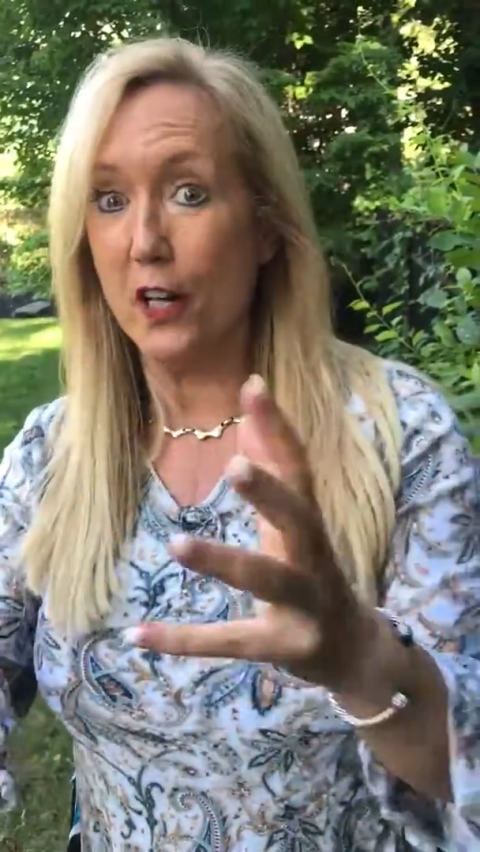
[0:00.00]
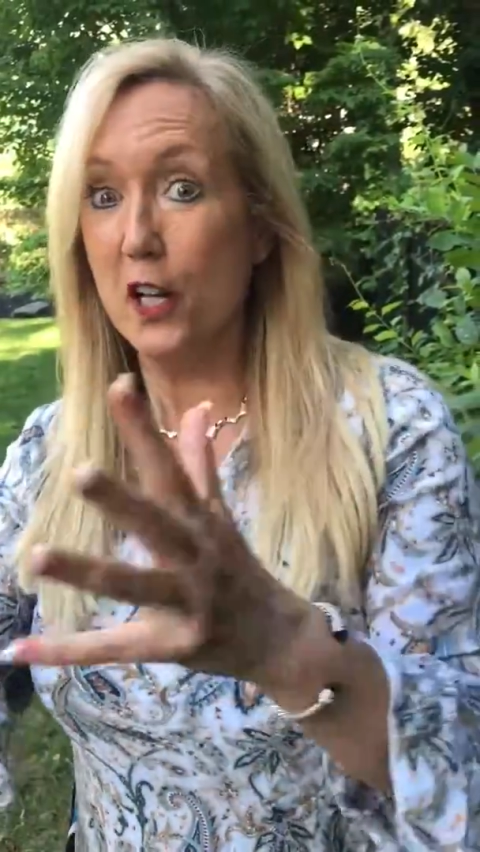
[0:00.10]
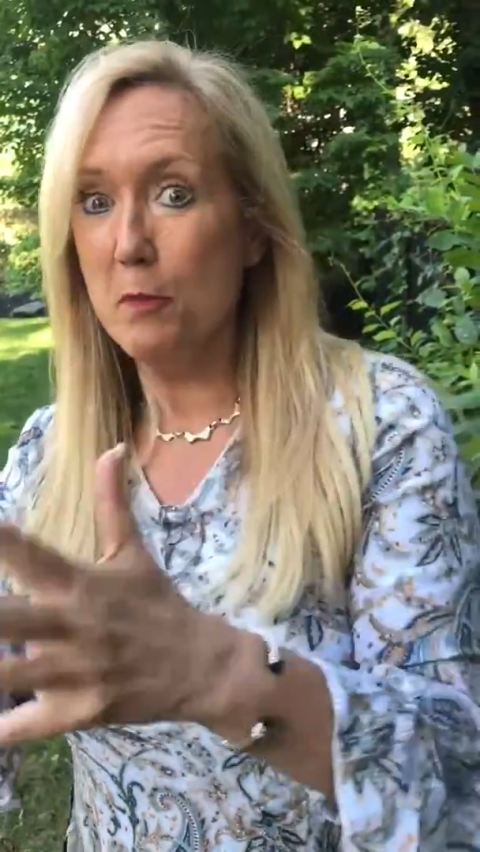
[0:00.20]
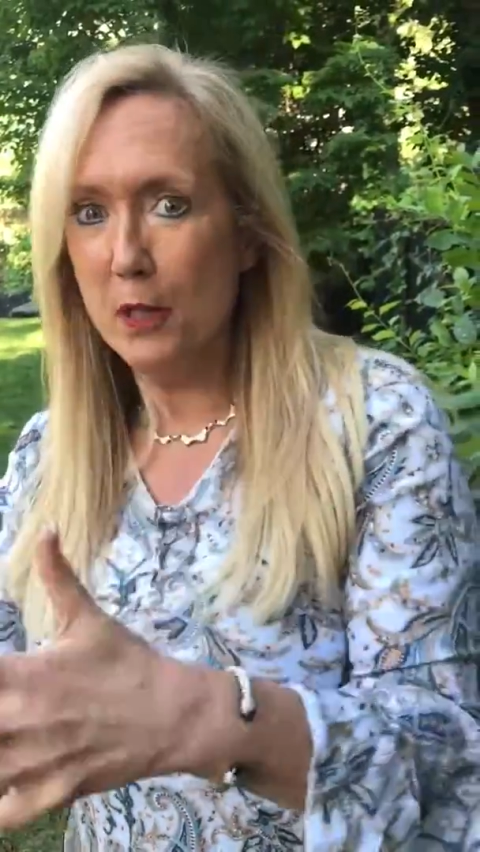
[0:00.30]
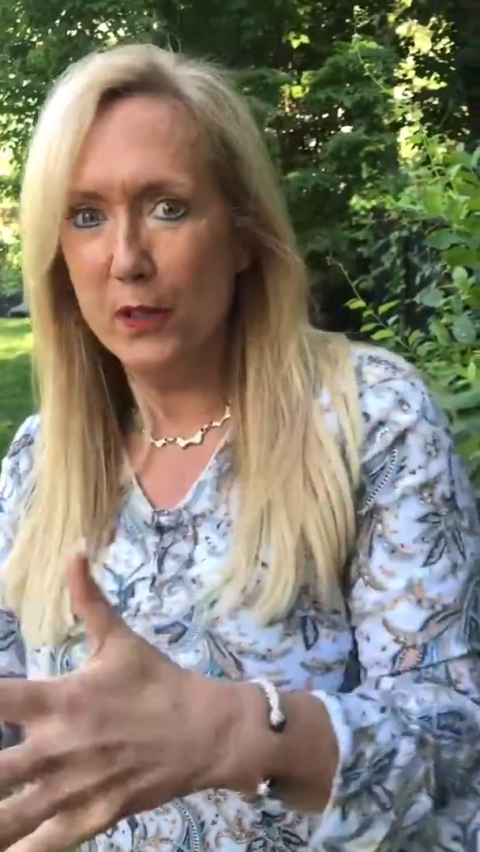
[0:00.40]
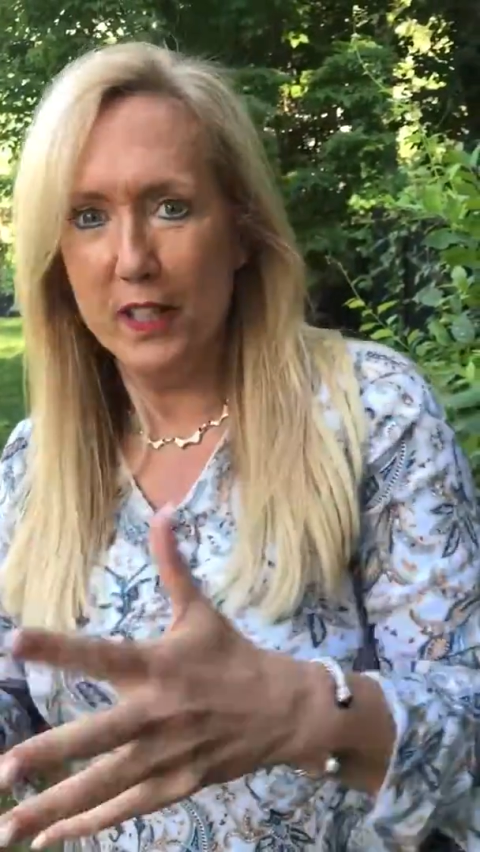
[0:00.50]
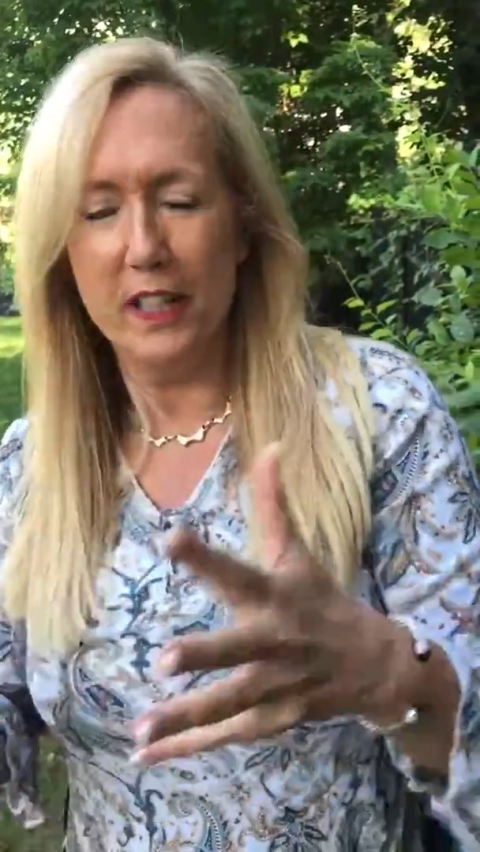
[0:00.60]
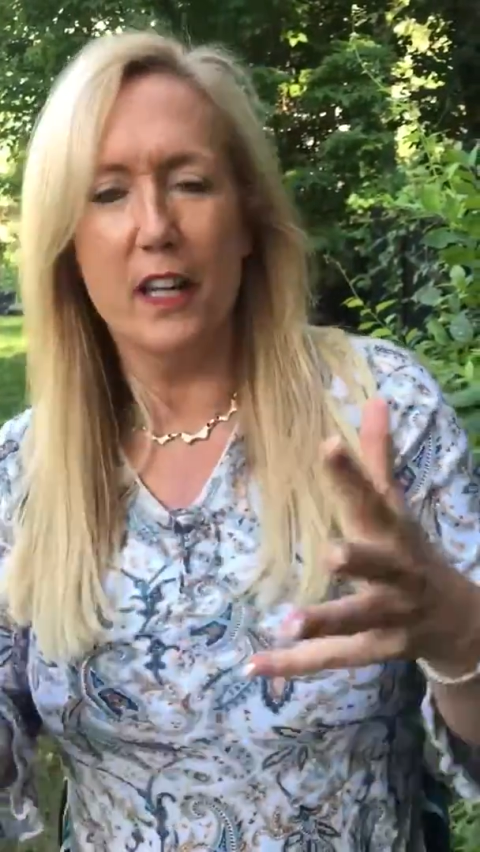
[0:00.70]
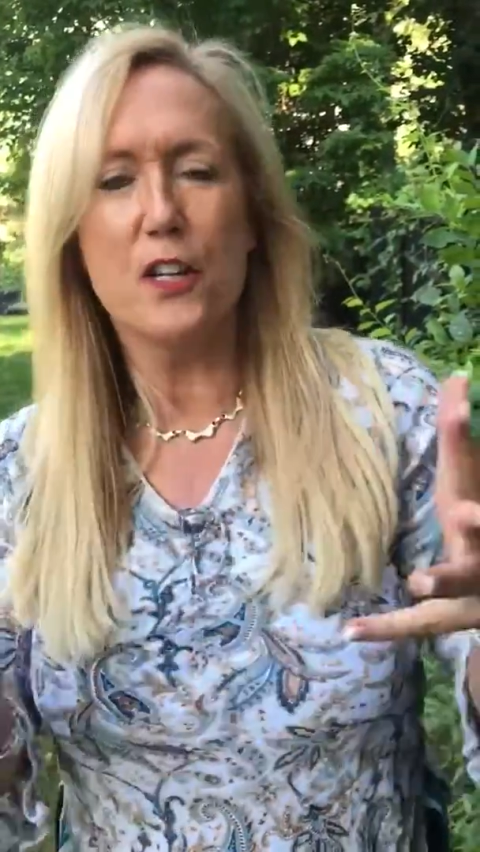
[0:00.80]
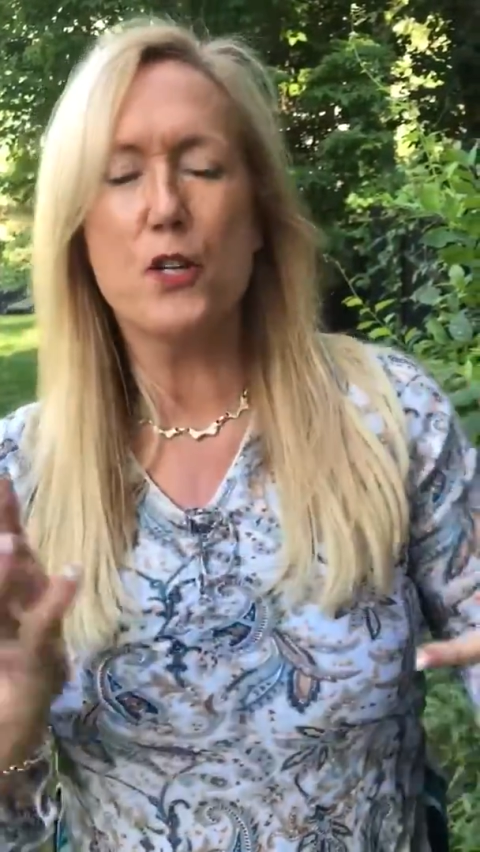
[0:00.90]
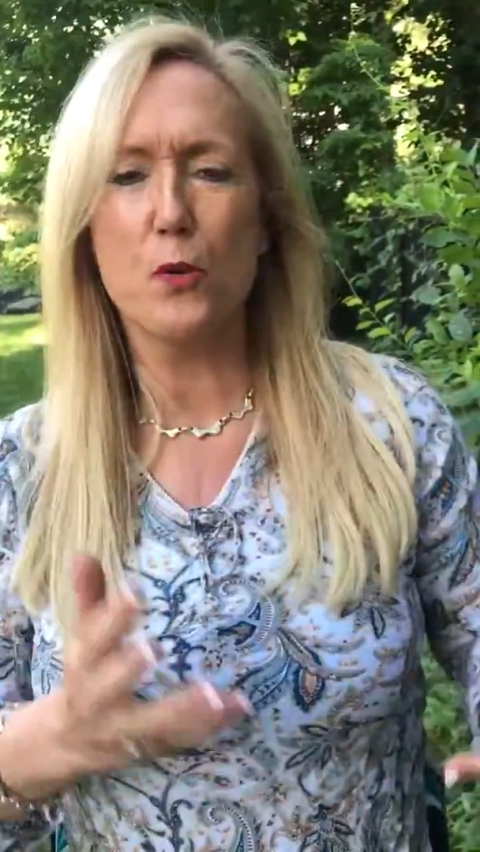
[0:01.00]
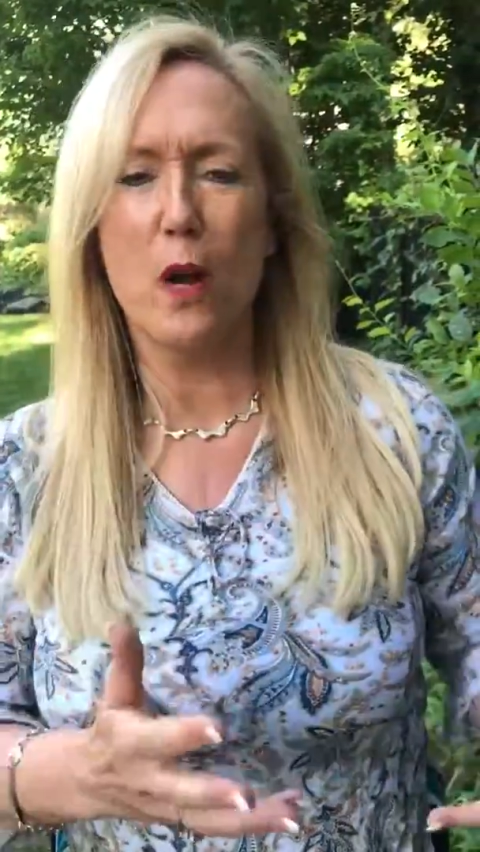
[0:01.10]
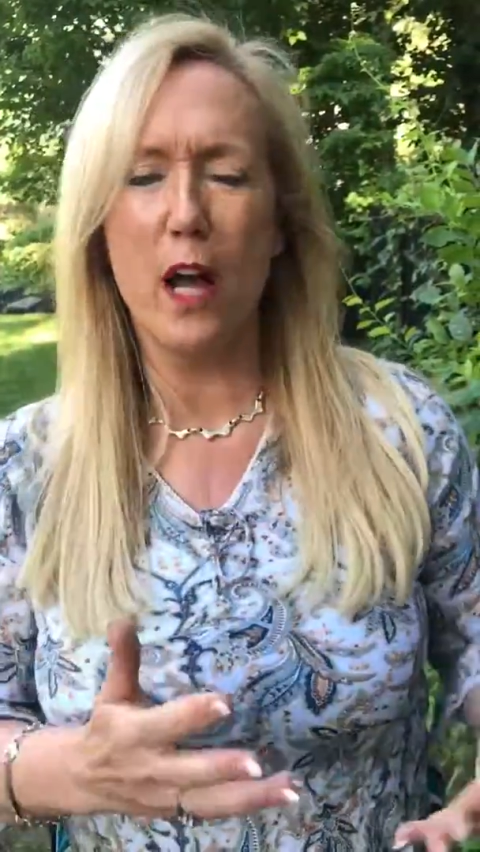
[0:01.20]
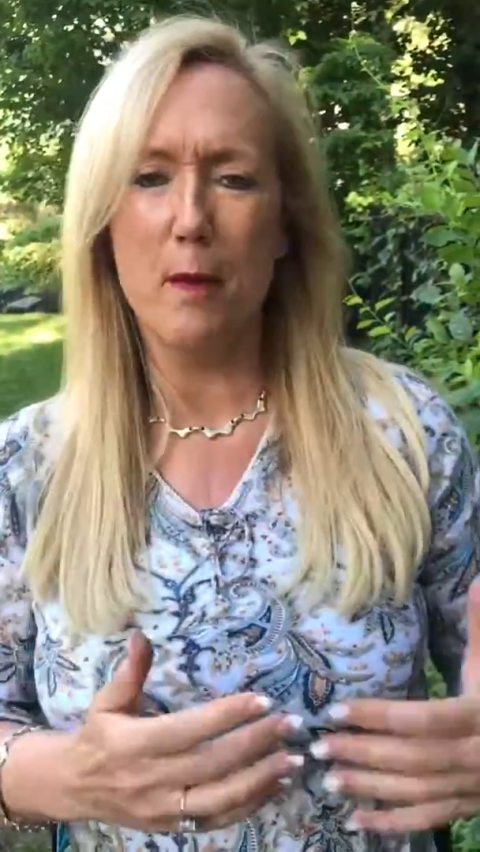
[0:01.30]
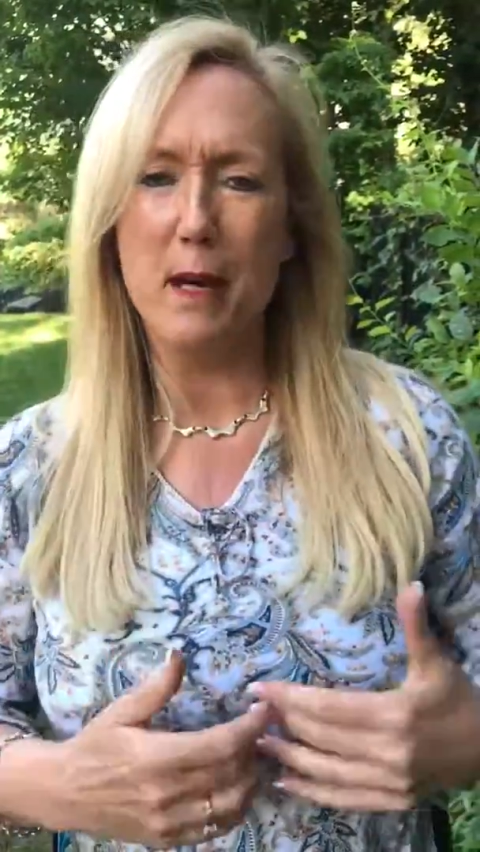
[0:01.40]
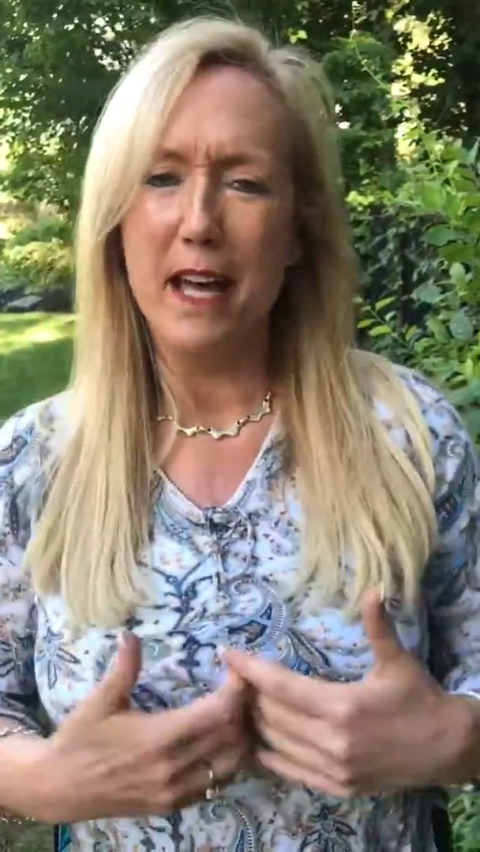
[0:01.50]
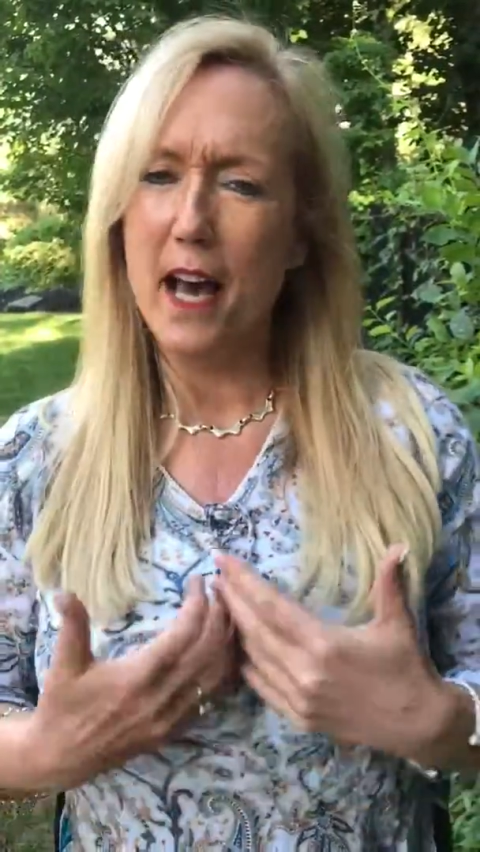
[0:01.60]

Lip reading: community, a tribe,